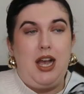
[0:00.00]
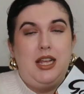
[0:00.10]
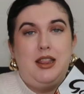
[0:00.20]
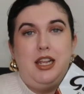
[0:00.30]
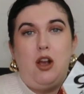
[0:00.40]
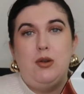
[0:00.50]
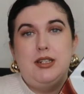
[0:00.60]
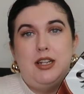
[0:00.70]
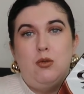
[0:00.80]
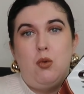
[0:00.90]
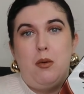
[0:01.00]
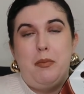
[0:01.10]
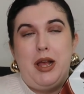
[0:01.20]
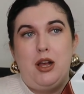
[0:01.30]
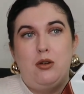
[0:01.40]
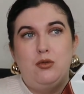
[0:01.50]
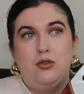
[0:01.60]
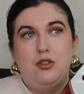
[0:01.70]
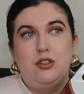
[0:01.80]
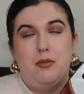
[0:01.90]
I think, I want to say
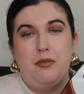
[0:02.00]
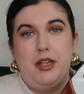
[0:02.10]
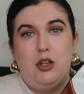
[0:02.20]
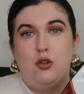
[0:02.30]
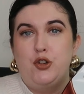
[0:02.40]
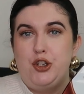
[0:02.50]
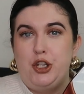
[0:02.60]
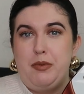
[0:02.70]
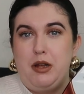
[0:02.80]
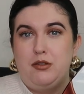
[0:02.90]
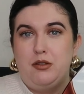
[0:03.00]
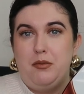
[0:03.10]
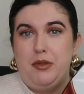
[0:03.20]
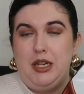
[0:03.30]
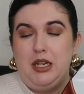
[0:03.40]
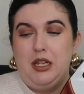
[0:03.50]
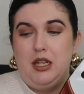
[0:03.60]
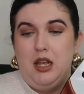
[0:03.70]
£1 something or £2 something.